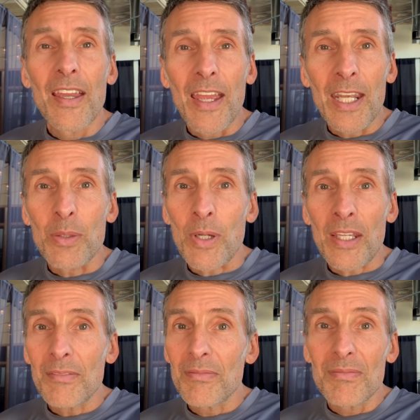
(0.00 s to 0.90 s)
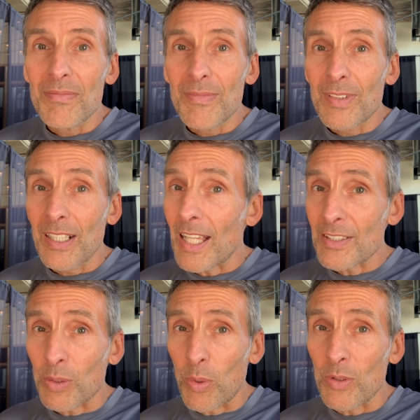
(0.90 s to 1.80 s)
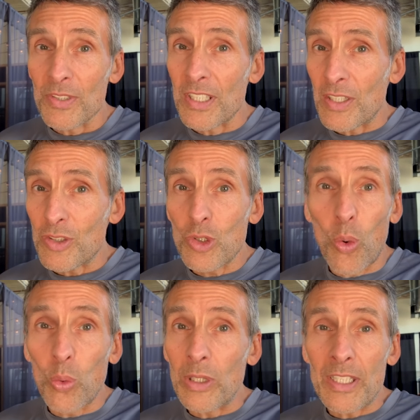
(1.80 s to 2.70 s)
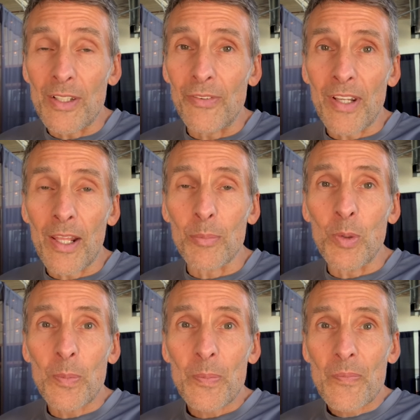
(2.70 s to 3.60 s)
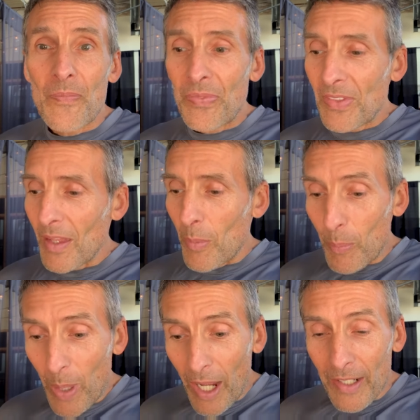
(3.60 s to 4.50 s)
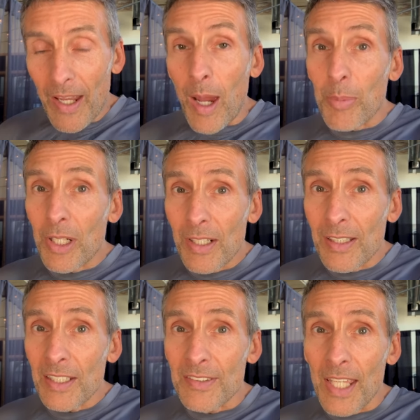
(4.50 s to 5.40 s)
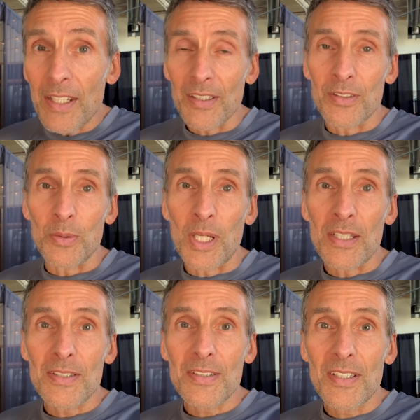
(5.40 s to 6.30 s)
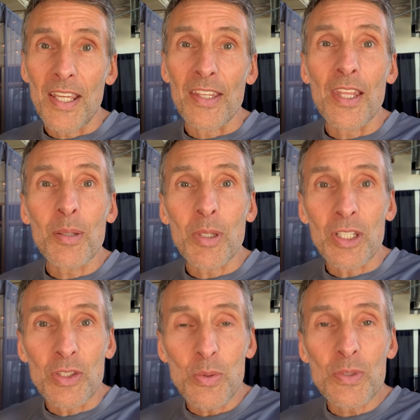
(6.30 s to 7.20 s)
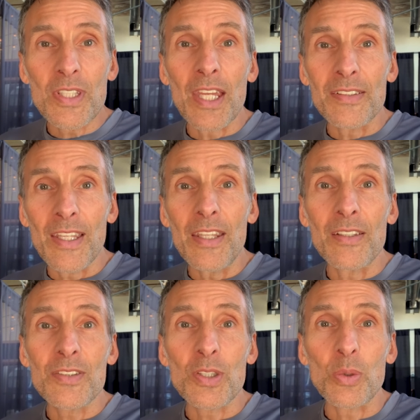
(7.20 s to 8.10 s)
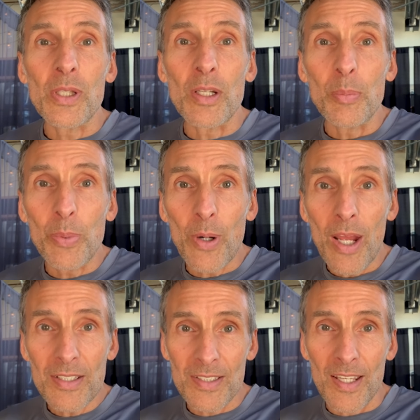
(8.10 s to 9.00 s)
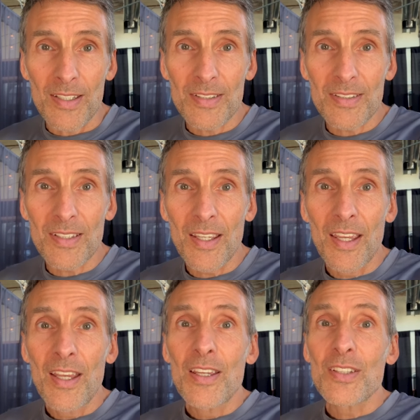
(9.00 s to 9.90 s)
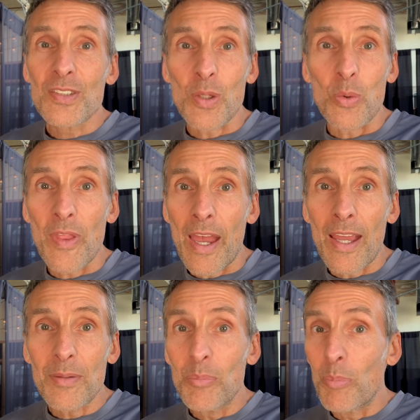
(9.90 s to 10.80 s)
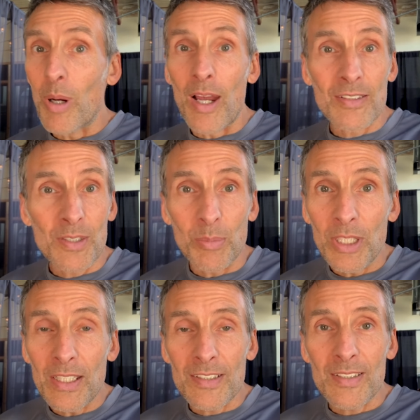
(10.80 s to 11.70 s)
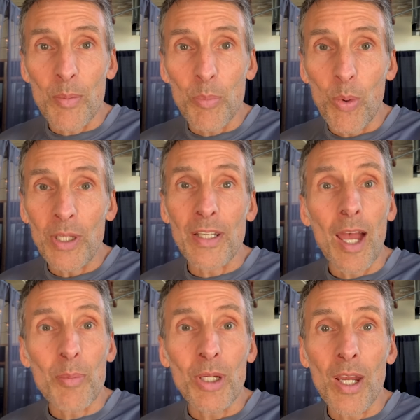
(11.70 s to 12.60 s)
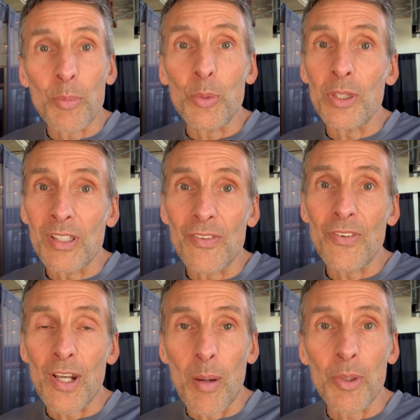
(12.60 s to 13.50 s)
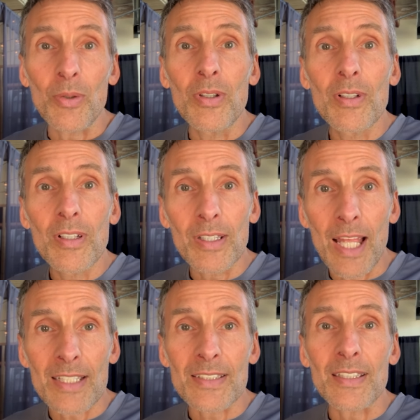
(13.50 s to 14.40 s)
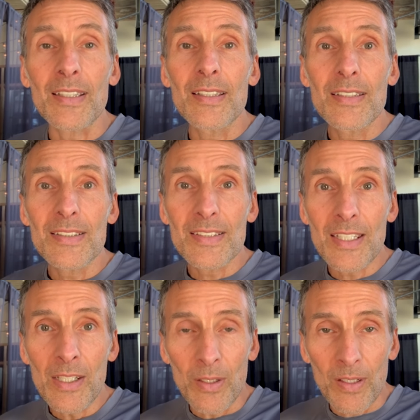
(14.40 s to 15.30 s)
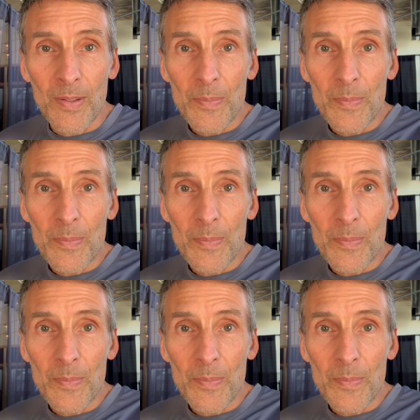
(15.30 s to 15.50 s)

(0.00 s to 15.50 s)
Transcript: Anyway, classic roller skis, totally different animal. But I'm gonna collect data in the race. And then I'm gonna use that data to create a process so that possibly at some point I become a really phenomenal classic skier.